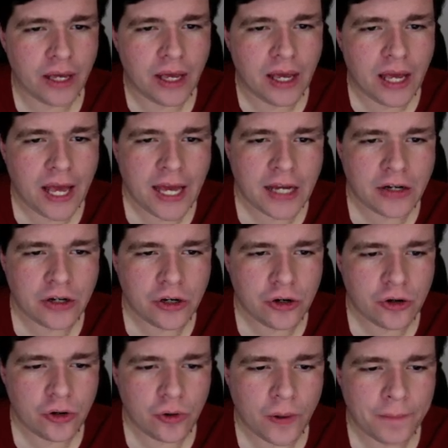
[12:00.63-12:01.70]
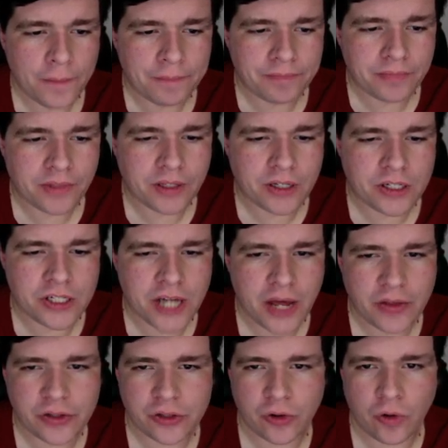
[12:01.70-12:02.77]
a new
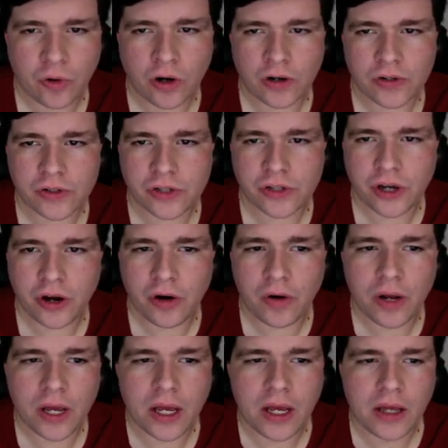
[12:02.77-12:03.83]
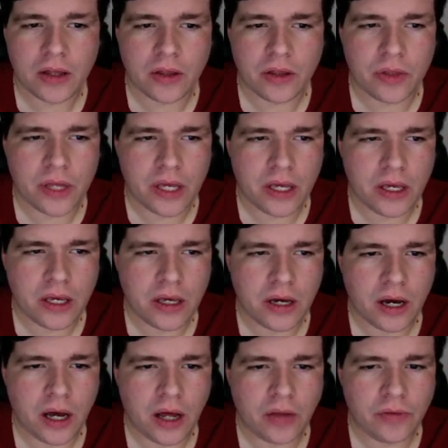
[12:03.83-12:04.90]
Death Soarer. So the
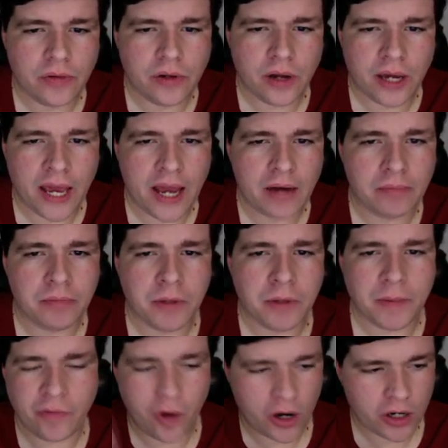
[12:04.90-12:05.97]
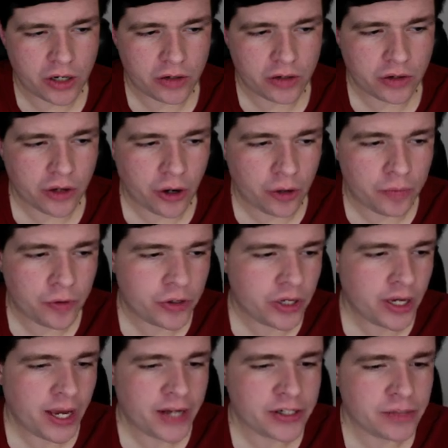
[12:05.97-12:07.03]
again, people have wanted a
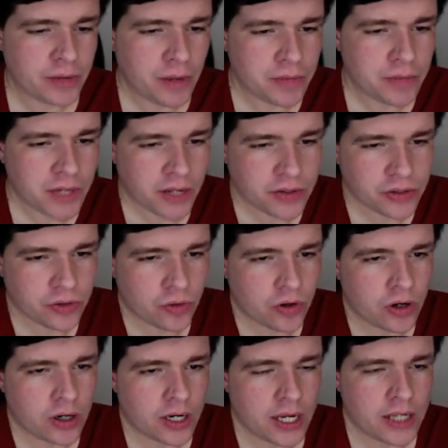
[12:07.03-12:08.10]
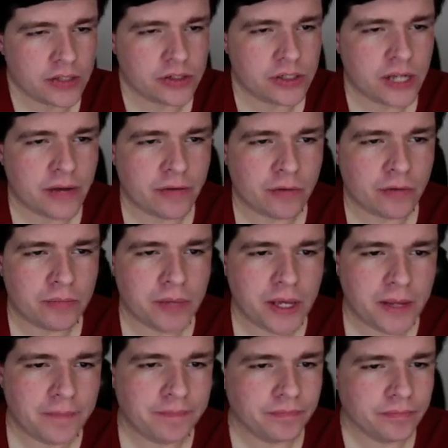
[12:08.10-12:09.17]
Kotobukiya HMM Death Soarer. It's never
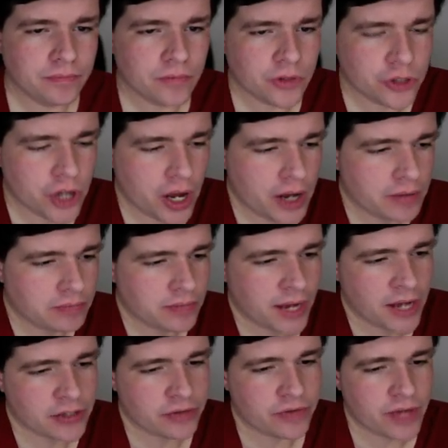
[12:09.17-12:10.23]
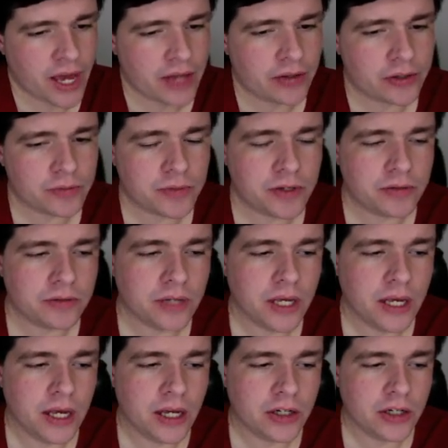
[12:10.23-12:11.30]
been done as of yet. There's been
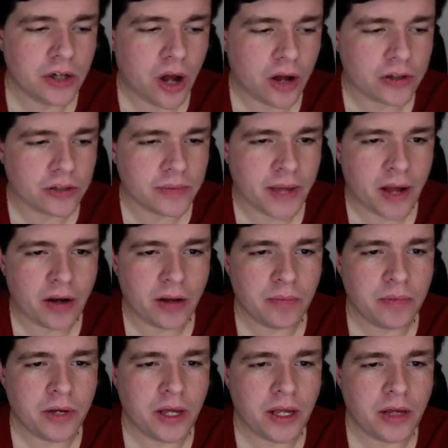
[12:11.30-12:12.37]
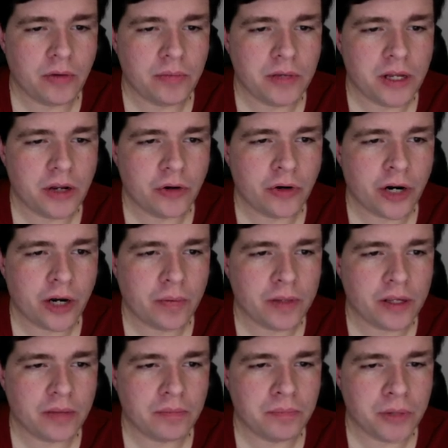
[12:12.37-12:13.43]
talks about it, but it would be an
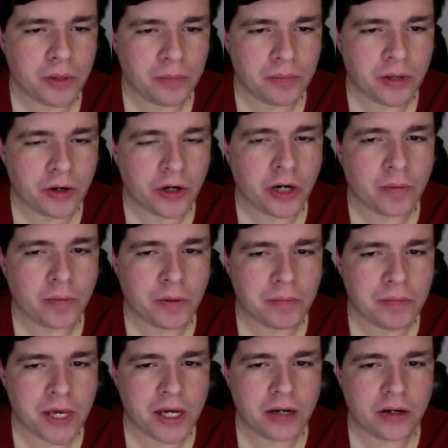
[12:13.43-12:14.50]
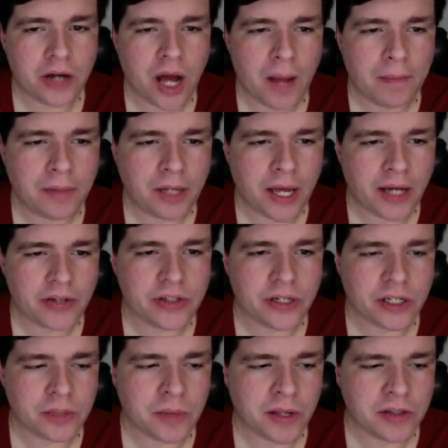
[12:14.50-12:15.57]
incredibly big and complex and
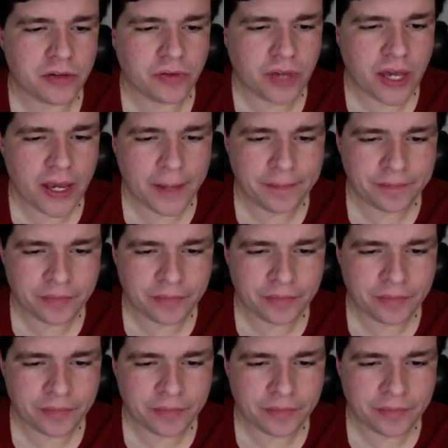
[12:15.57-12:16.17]
expensive kit,